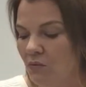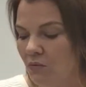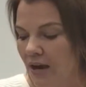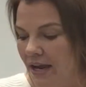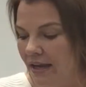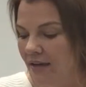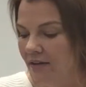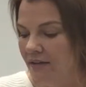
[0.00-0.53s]

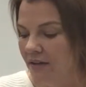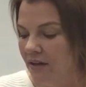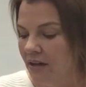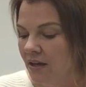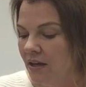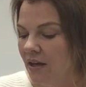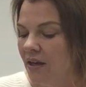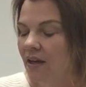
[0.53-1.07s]
Right.
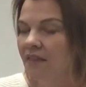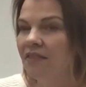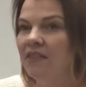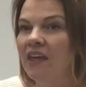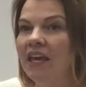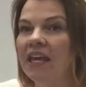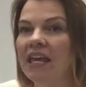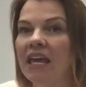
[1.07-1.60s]

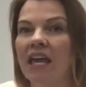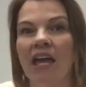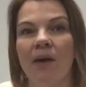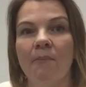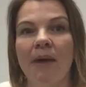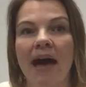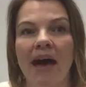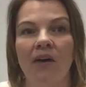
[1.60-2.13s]
Thinking
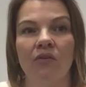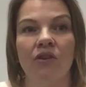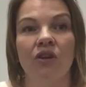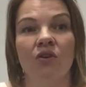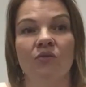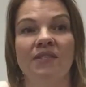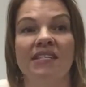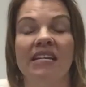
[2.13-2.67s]
about,
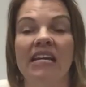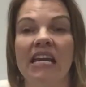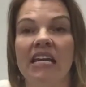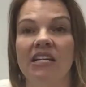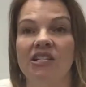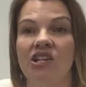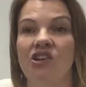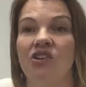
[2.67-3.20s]

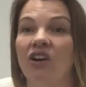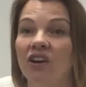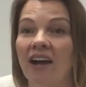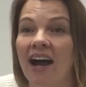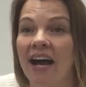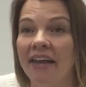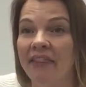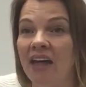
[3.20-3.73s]
sticking to your
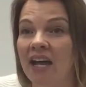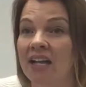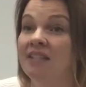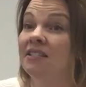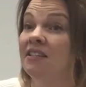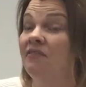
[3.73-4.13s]
guidelines.